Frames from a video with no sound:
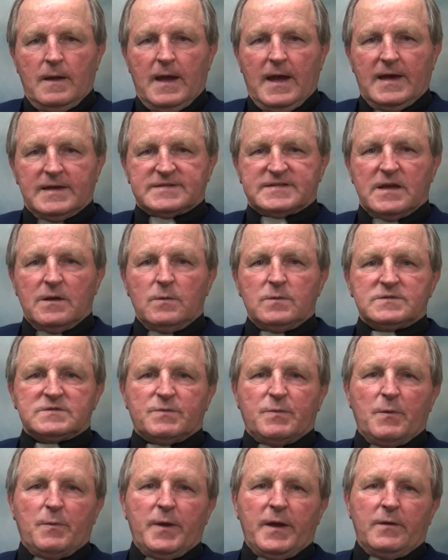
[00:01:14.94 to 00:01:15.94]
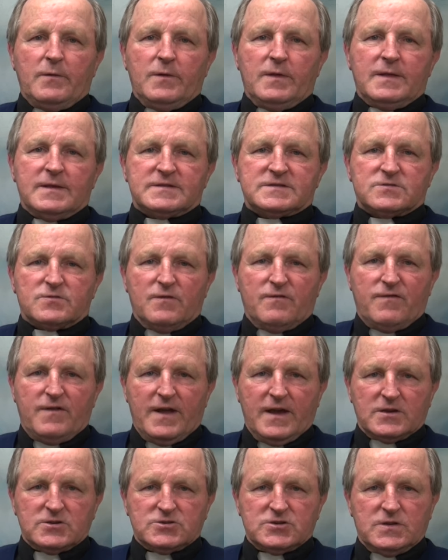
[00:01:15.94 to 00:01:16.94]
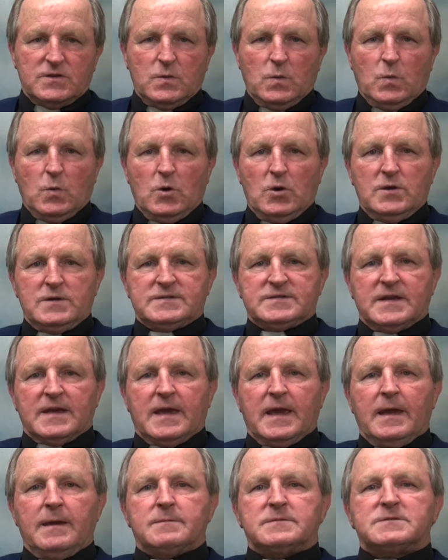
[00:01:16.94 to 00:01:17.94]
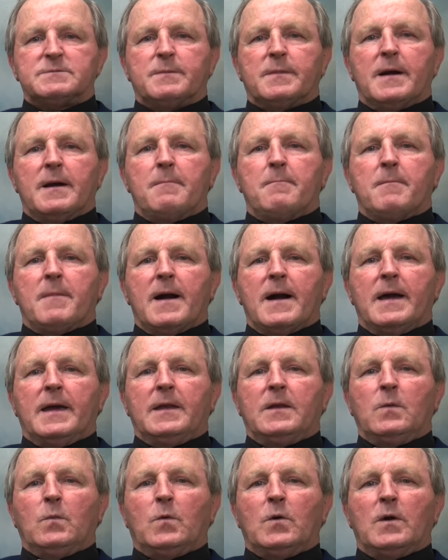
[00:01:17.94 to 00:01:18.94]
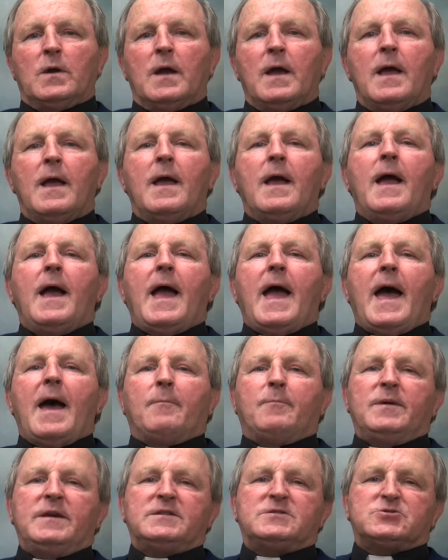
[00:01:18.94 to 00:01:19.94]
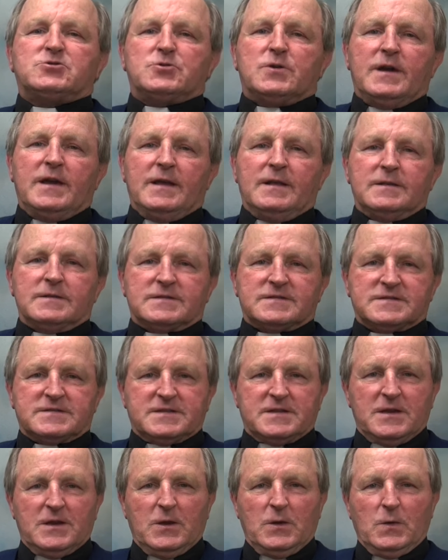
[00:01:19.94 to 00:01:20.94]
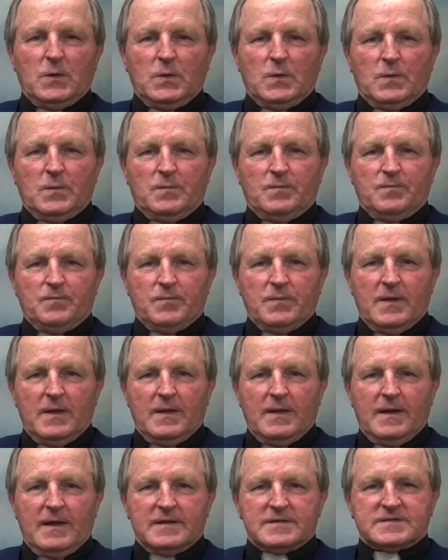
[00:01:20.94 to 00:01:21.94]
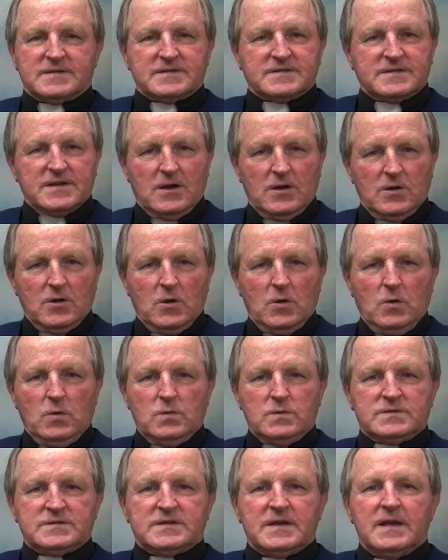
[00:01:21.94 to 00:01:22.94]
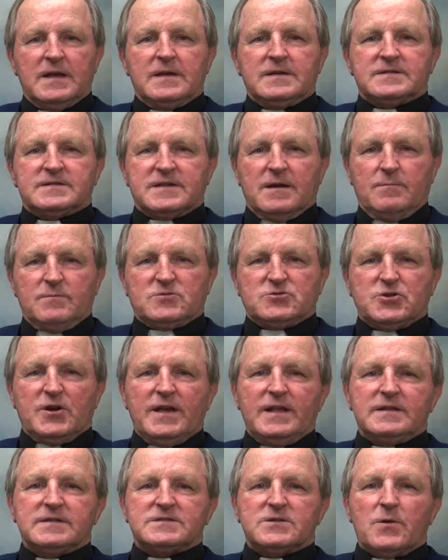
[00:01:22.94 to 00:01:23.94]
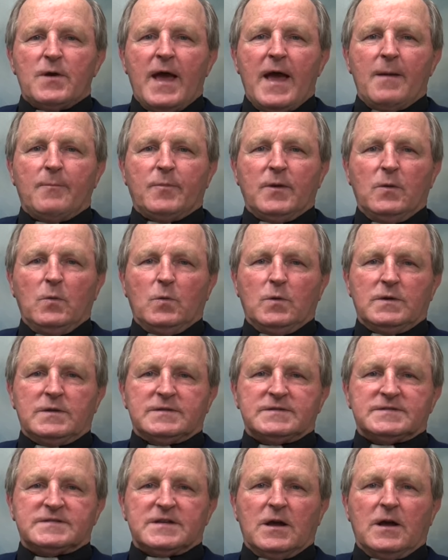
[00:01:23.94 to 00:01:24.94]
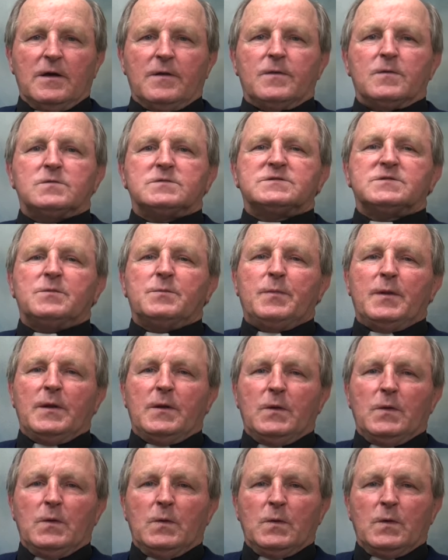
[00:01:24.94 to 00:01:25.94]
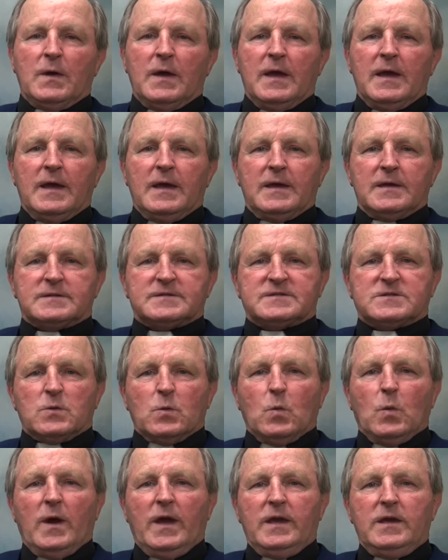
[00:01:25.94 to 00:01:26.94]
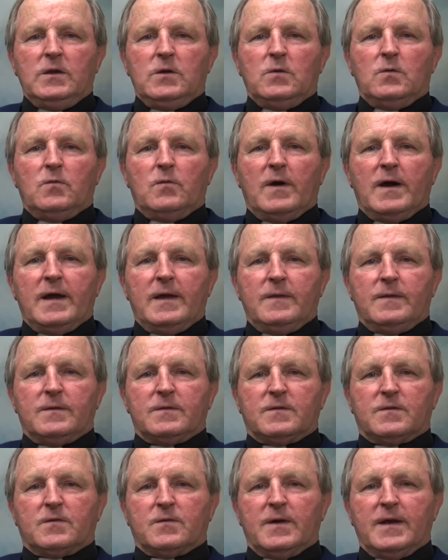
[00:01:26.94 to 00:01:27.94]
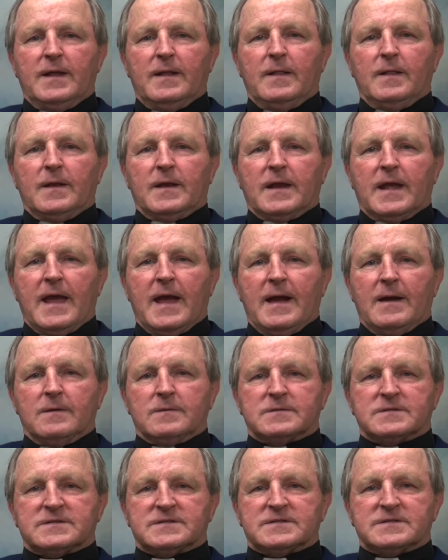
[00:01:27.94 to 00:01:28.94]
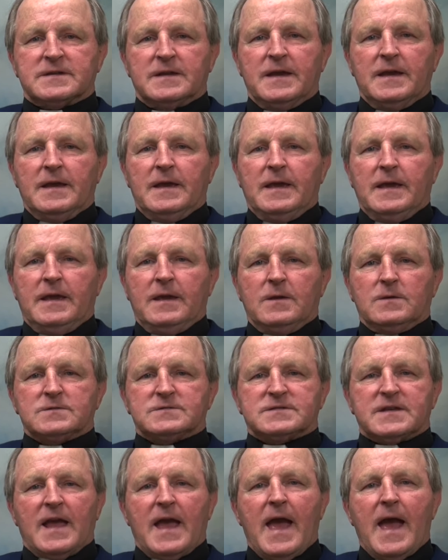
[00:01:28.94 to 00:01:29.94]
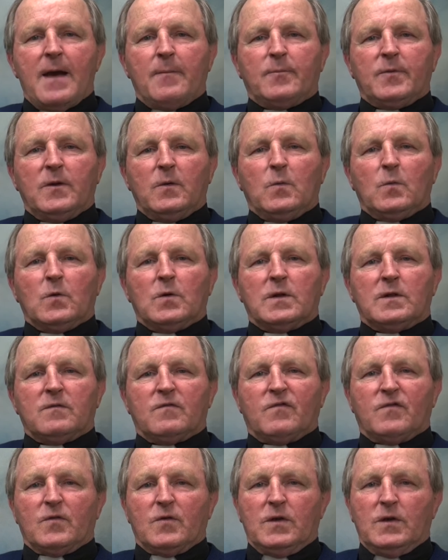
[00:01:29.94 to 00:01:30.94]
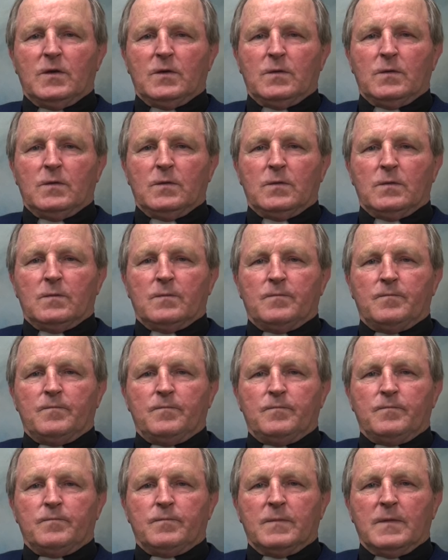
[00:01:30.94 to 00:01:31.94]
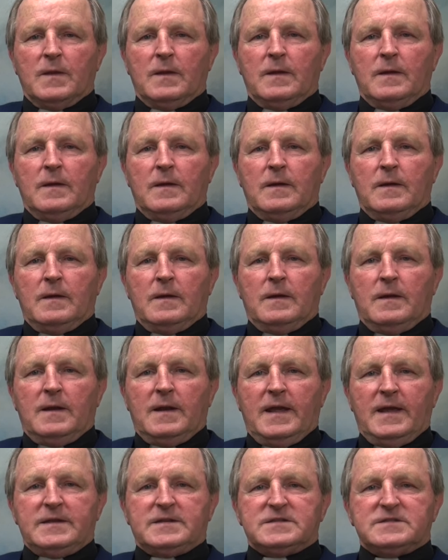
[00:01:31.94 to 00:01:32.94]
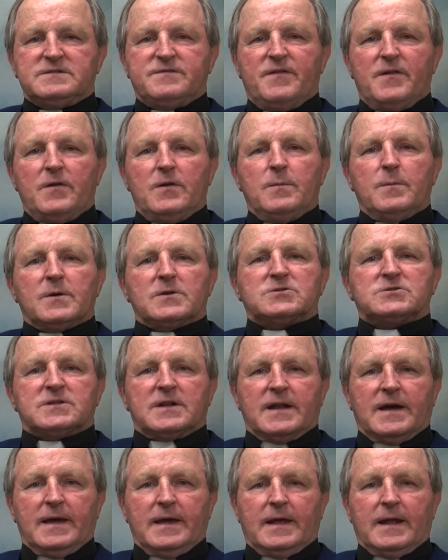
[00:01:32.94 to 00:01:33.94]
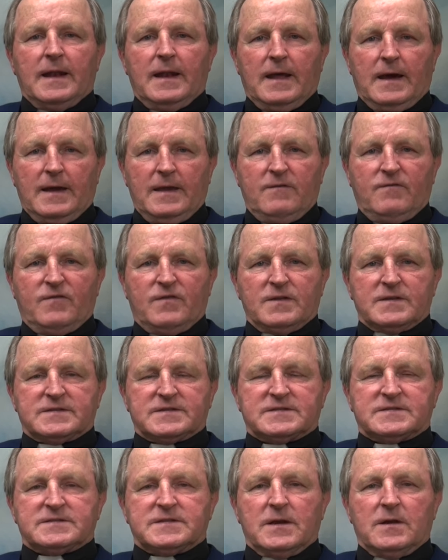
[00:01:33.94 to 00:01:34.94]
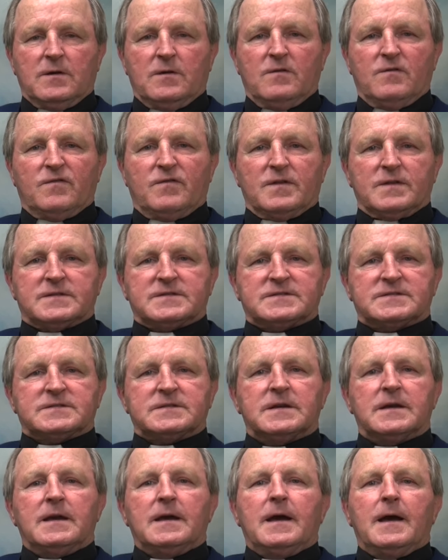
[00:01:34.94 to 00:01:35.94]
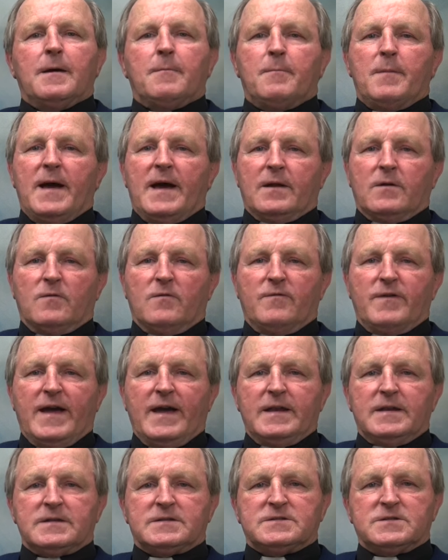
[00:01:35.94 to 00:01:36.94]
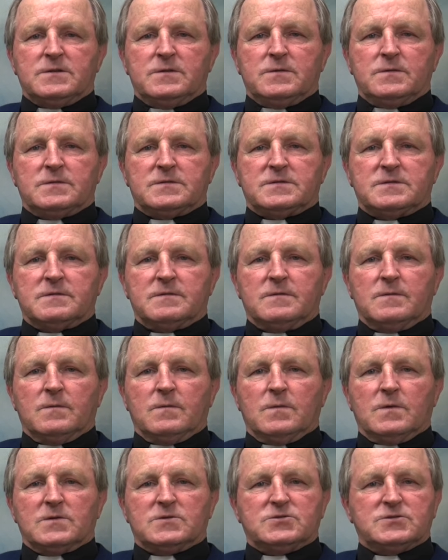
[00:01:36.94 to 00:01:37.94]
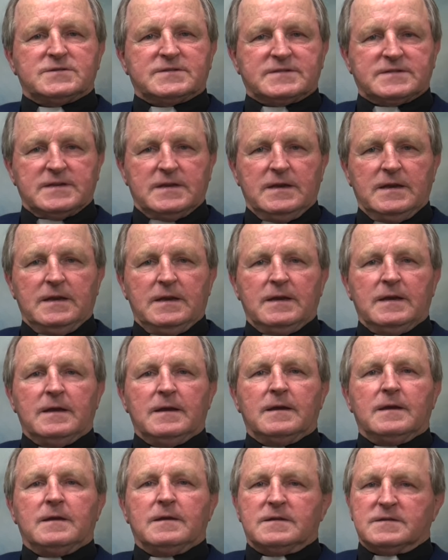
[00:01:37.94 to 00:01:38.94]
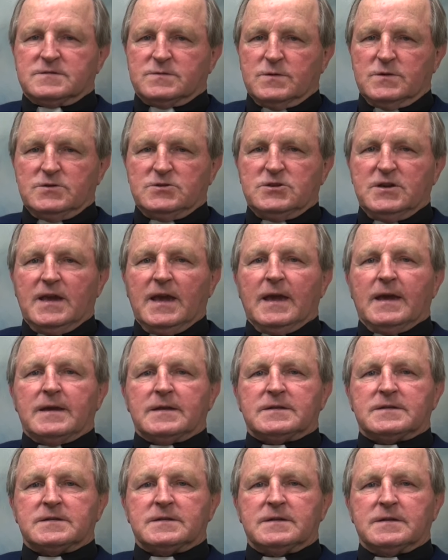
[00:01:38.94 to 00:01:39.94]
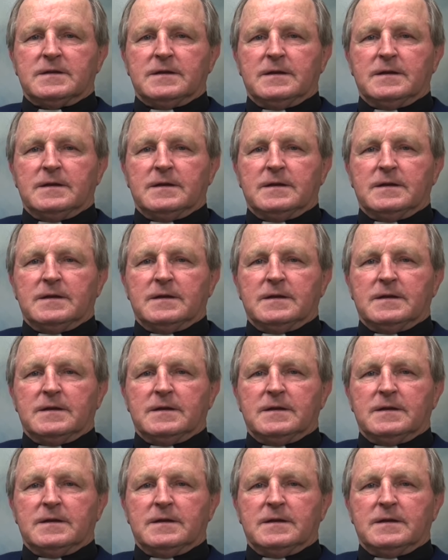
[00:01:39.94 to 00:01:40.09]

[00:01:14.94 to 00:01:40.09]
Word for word: As I was preparing this reflection, the words that came to my mind were, "Happy trails to you." As the song goes, some trails are happy ones, others are blue. It's the way you ride the trail that counts. Here's a happy one for you. Lent is very much like life itself. It's a matter of attitude. What you see is what you get.